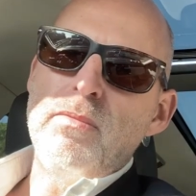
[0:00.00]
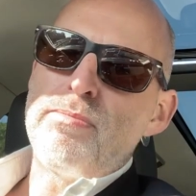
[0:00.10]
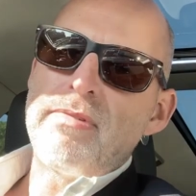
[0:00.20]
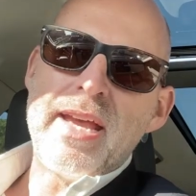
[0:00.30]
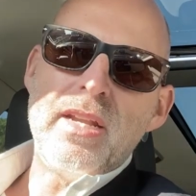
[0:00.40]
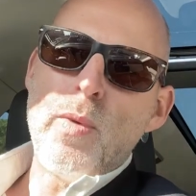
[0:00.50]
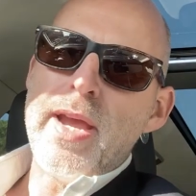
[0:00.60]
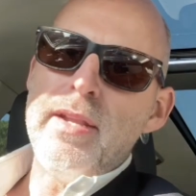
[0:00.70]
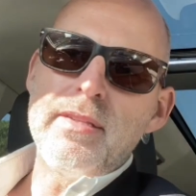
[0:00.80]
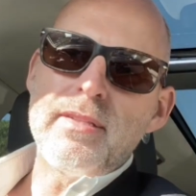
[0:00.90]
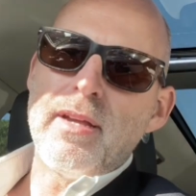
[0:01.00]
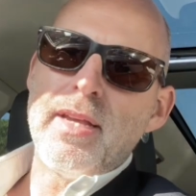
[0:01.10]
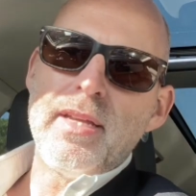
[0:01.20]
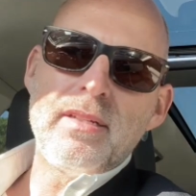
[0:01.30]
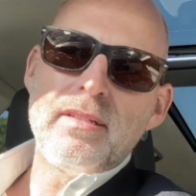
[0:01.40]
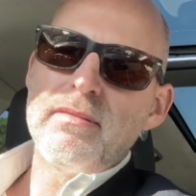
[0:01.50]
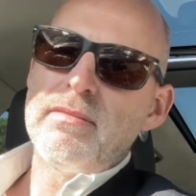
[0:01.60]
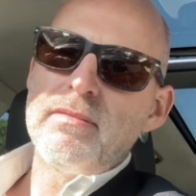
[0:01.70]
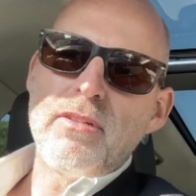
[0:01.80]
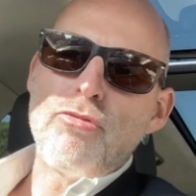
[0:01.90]
brand awareness like
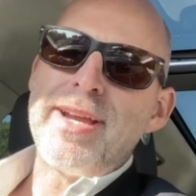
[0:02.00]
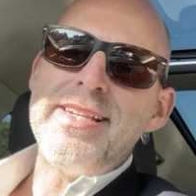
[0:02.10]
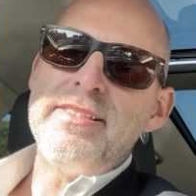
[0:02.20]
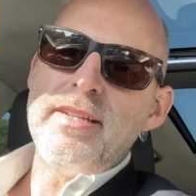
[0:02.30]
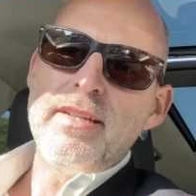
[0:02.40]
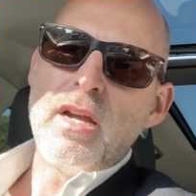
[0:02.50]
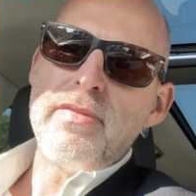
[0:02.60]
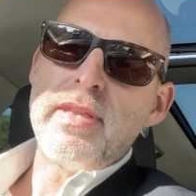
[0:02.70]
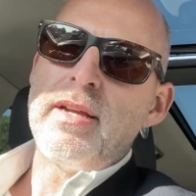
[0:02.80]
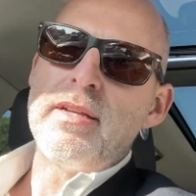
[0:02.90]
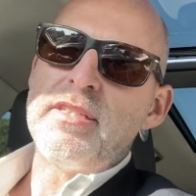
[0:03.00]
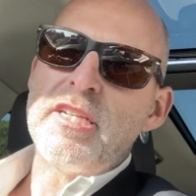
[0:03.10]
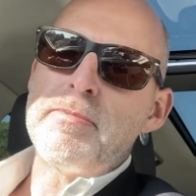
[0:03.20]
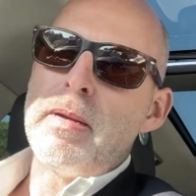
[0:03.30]
crazy over the last 6